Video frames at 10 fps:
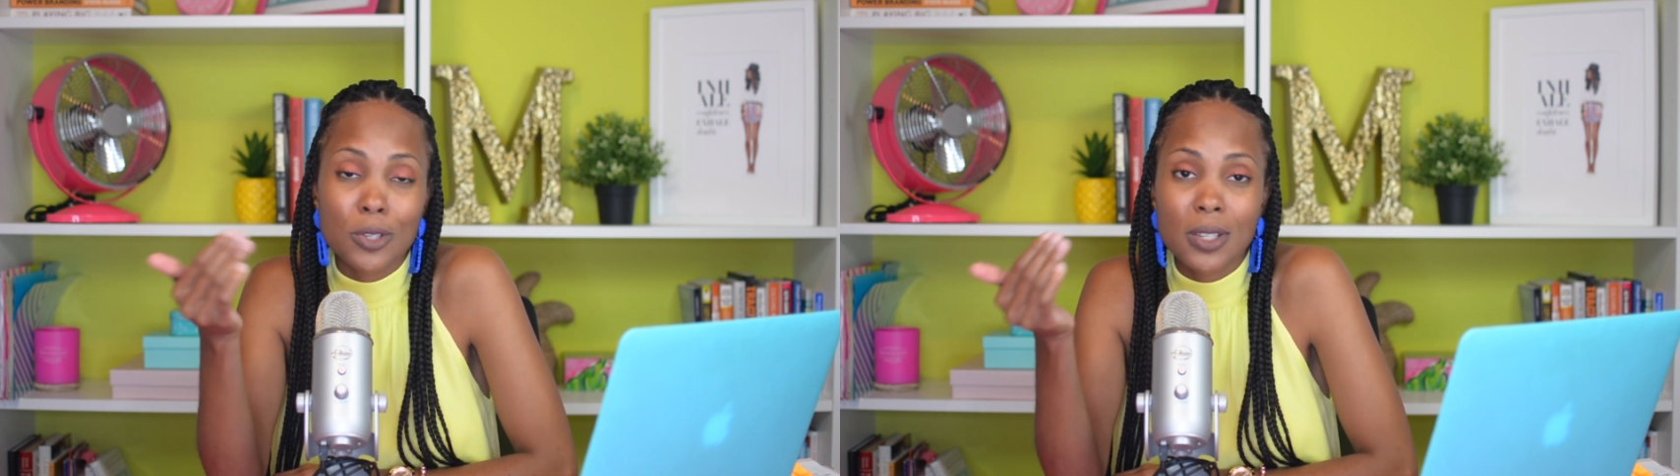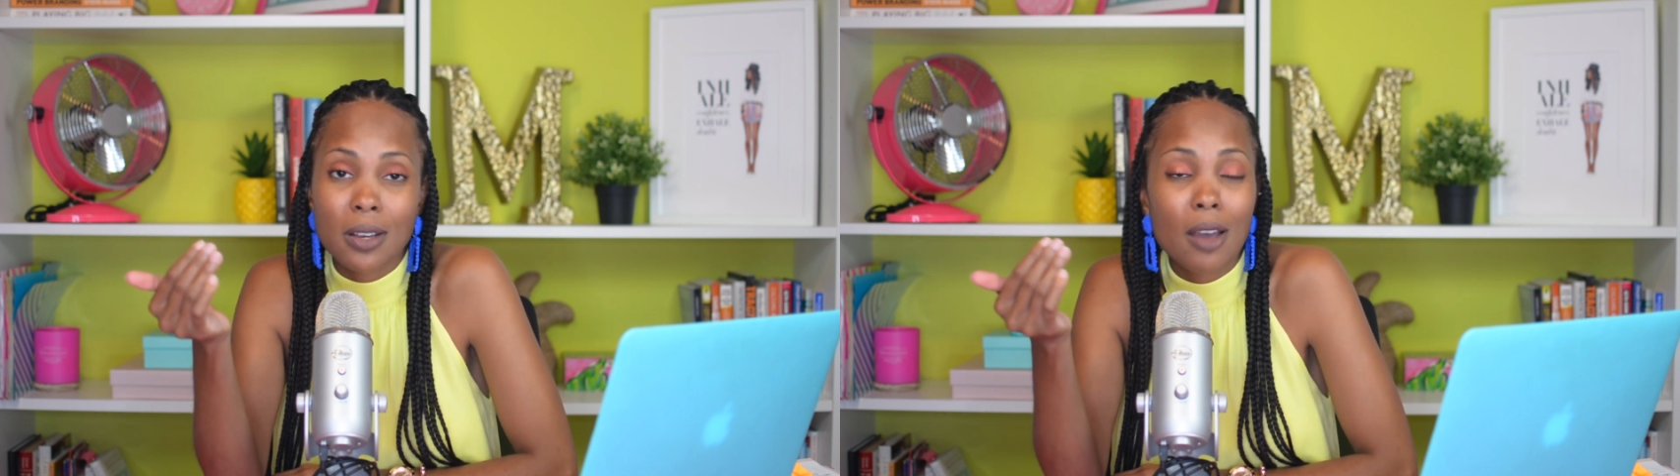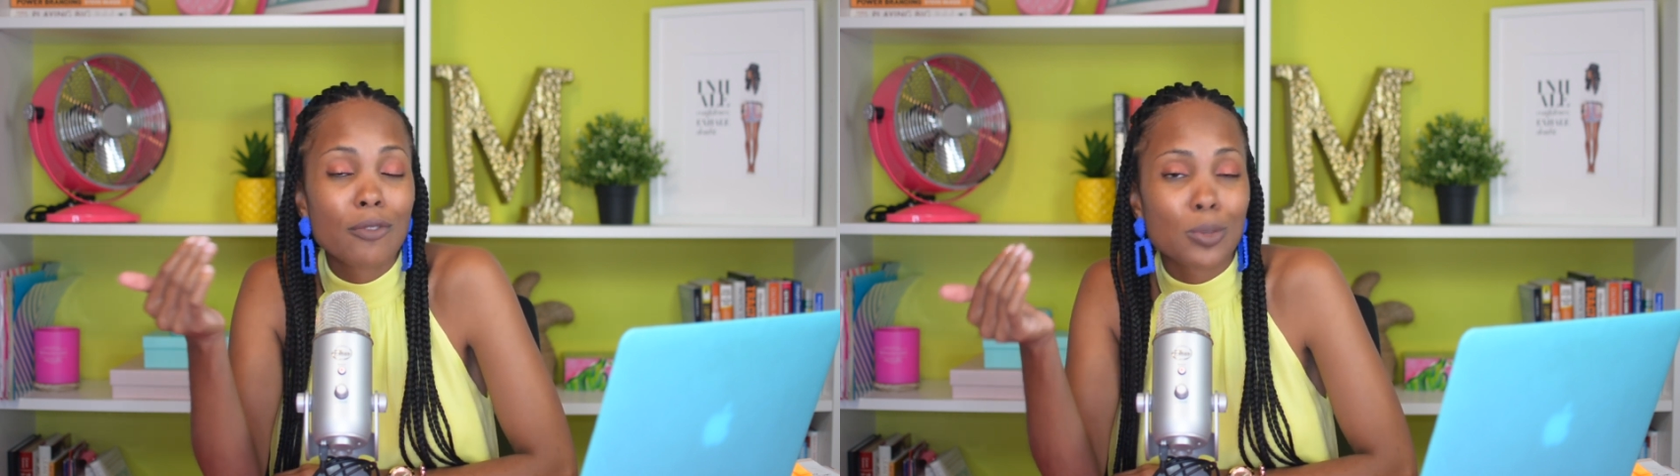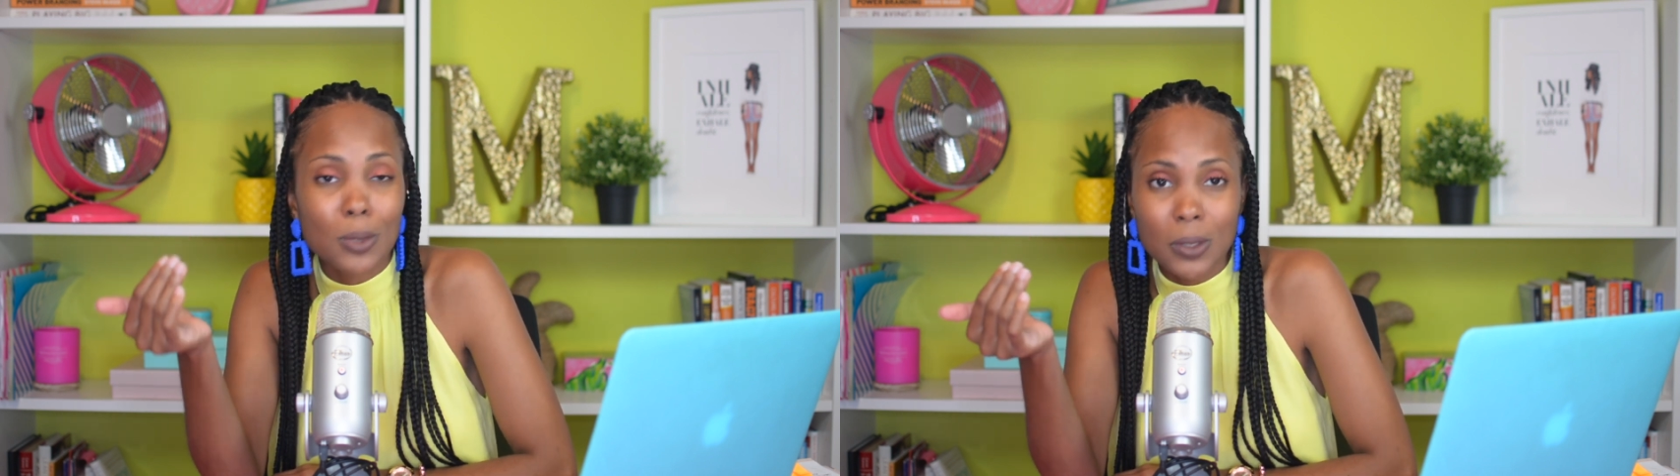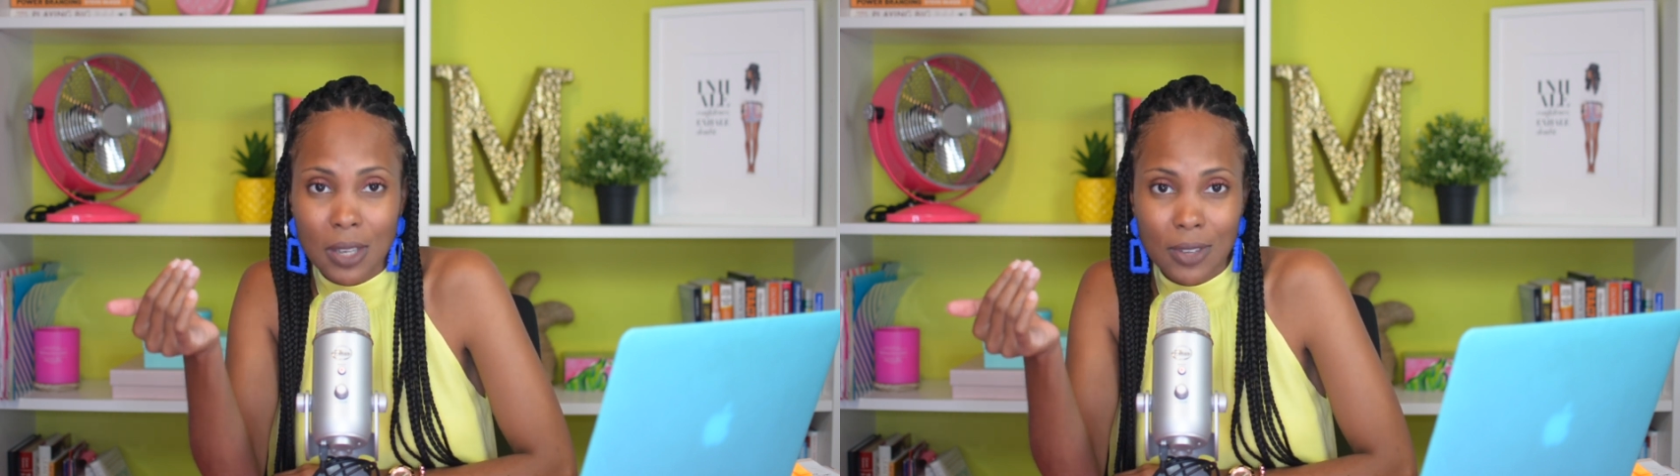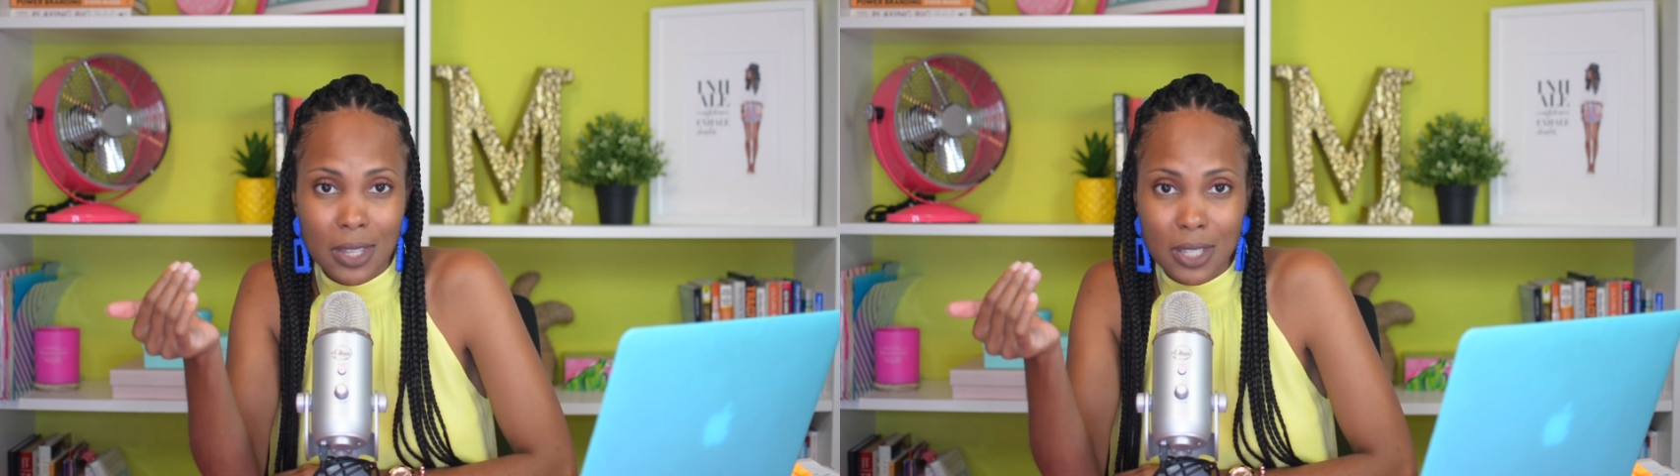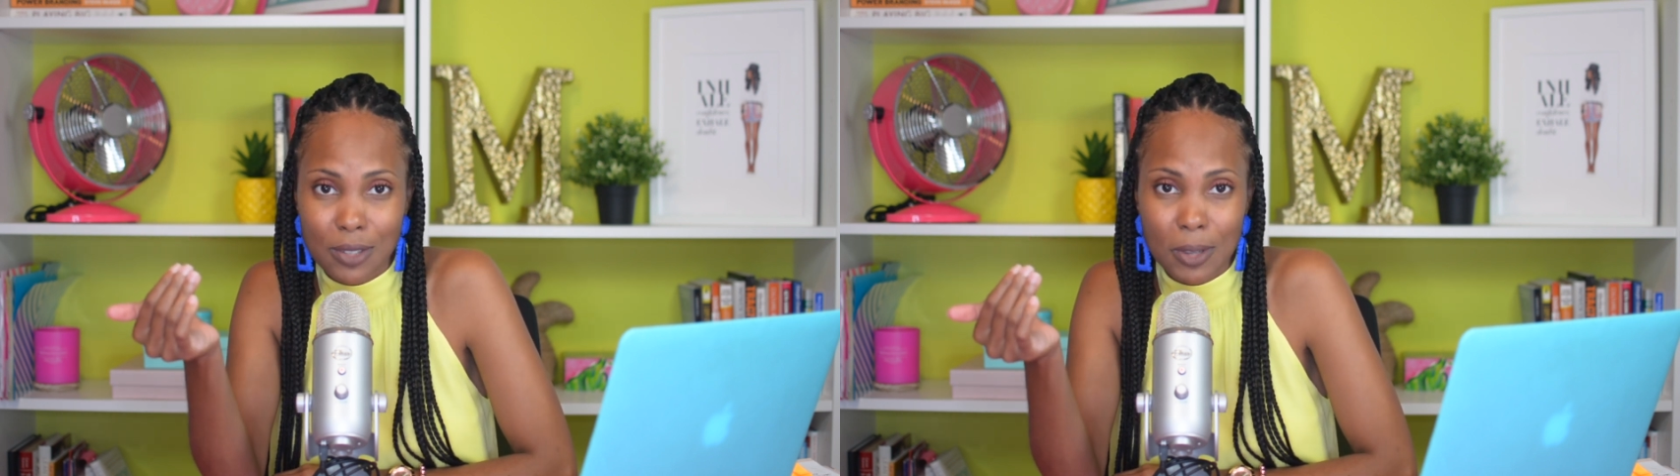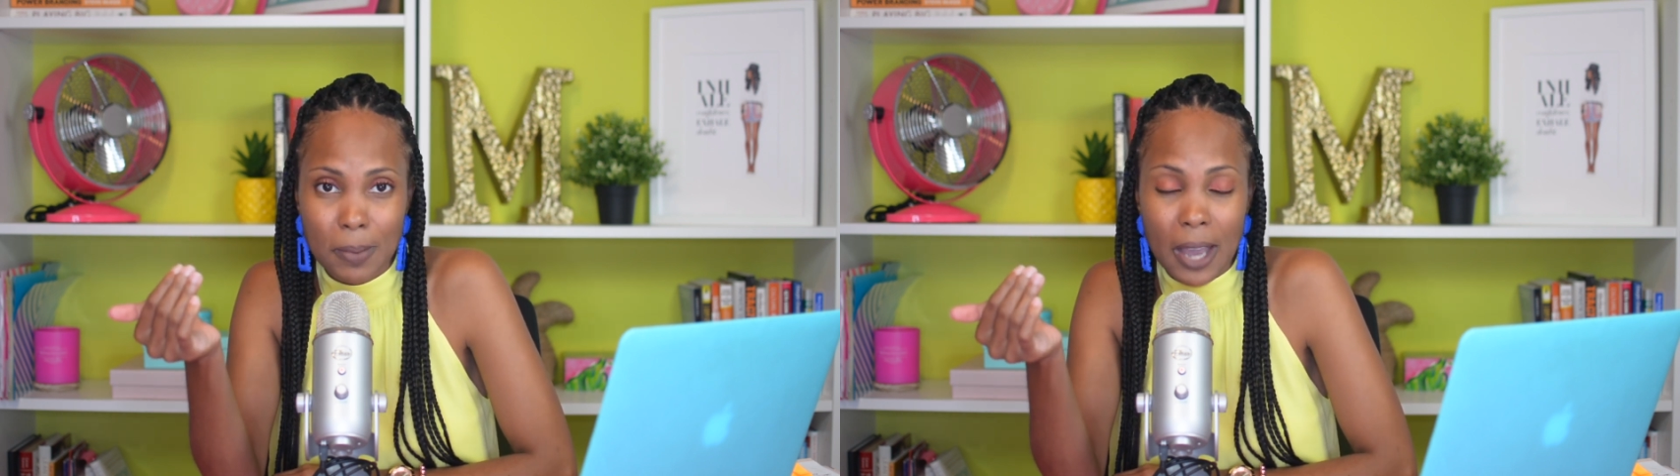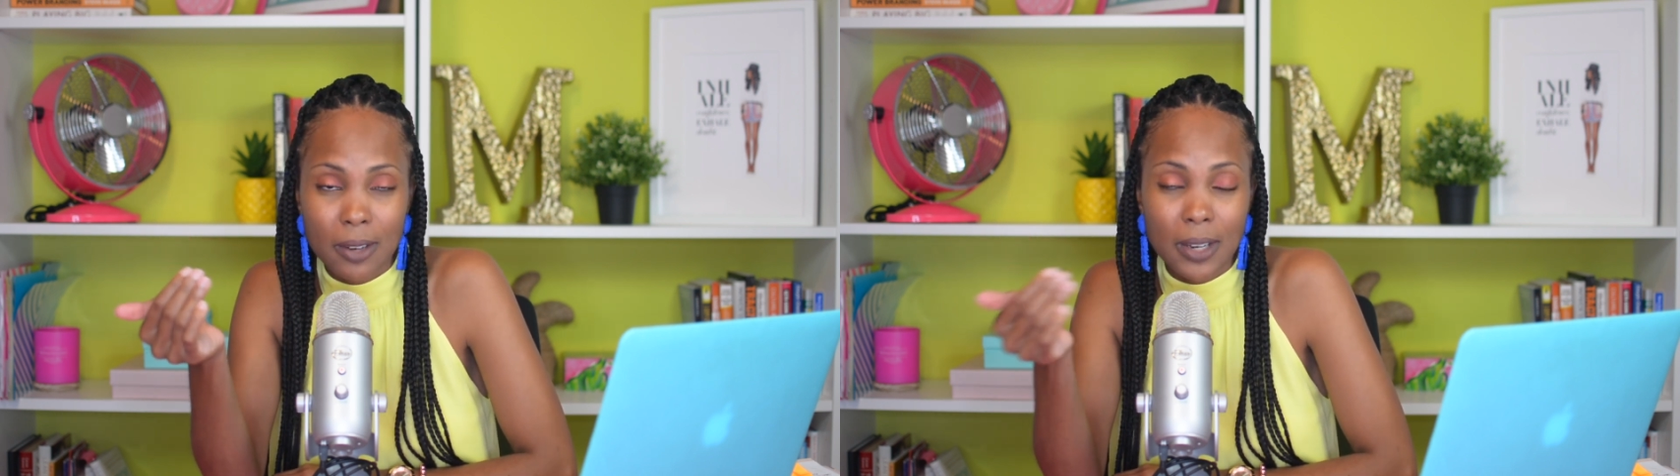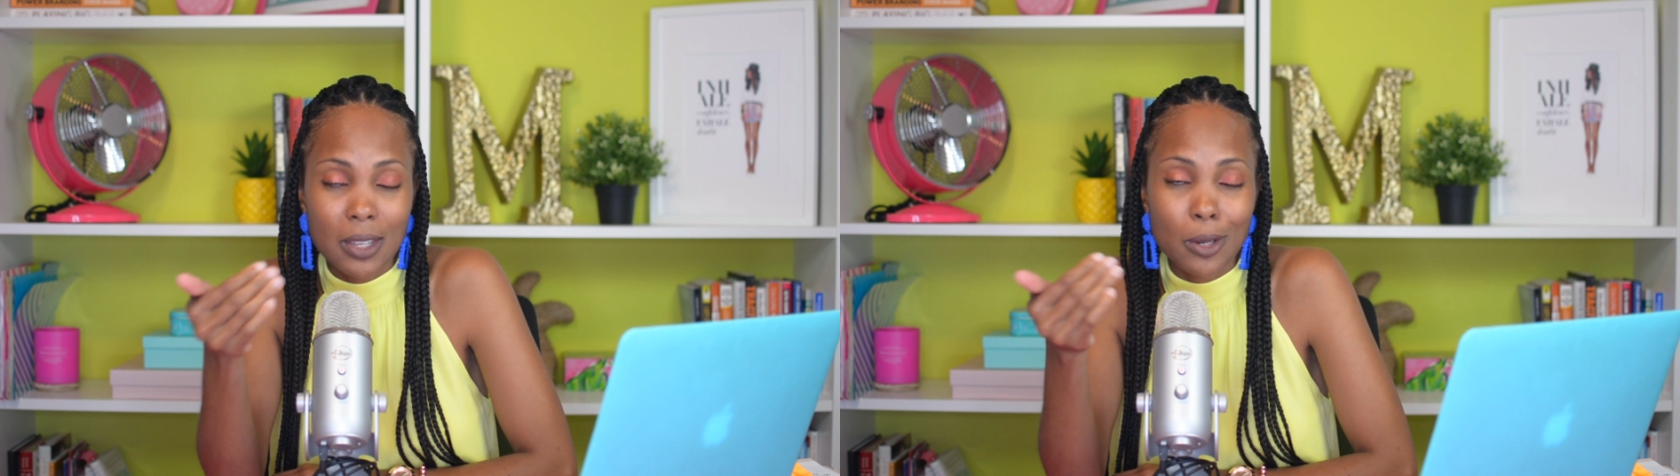is uncomfortable giving this feedback, right?